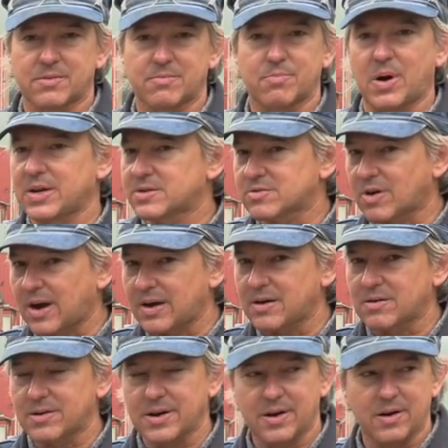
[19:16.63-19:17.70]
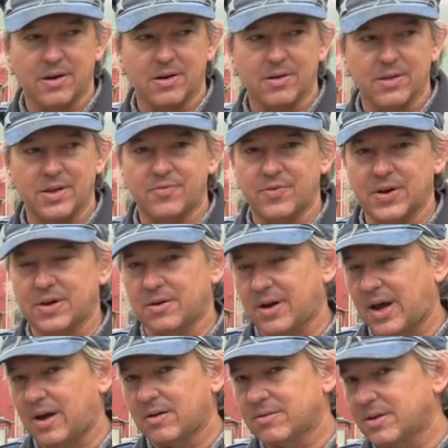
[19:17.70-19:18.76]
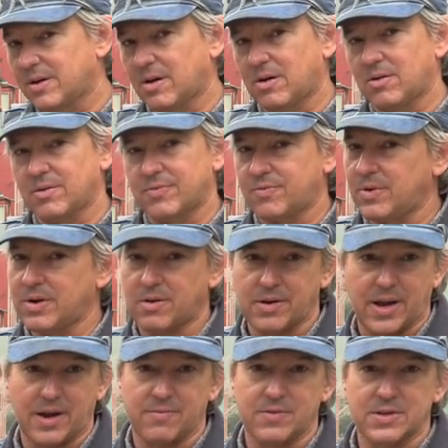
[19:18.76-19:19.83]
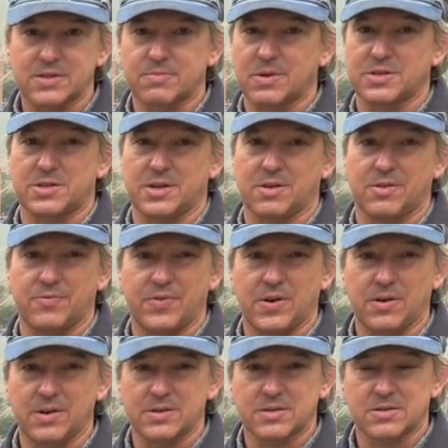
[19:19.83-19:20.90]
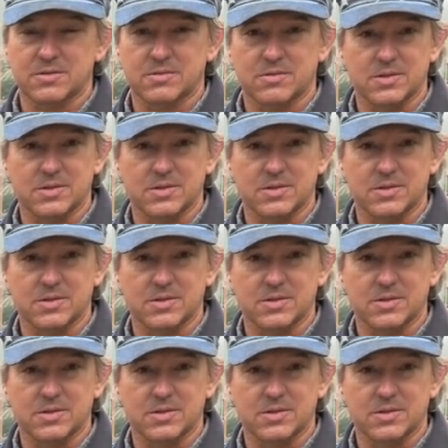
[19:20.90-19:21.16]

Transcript: by trial and error, they figured out, you know, if we don't have this much interference,